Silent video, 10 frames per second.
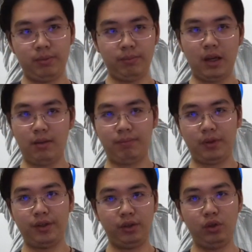uh,
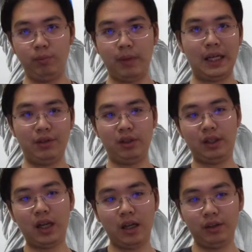person to manage the
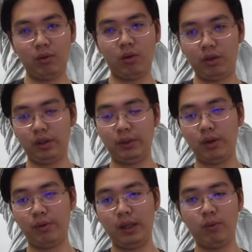account or they don't
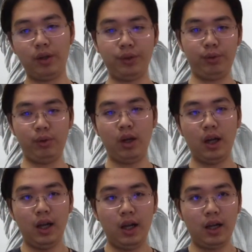really want to
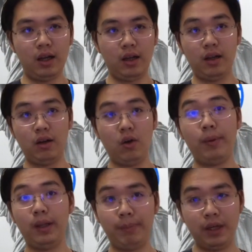uh,
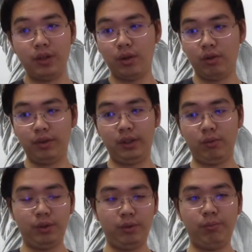open a Patreon or they
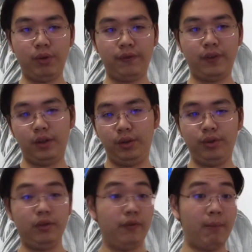want to prefer
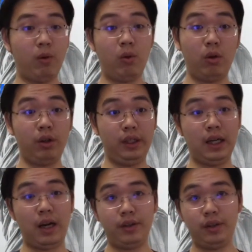use Venmo or the
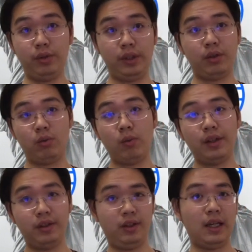other traditional
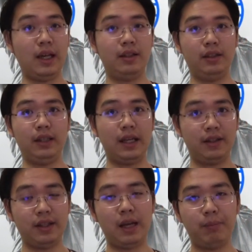ones. And
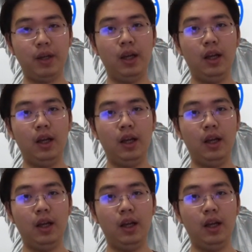ends up,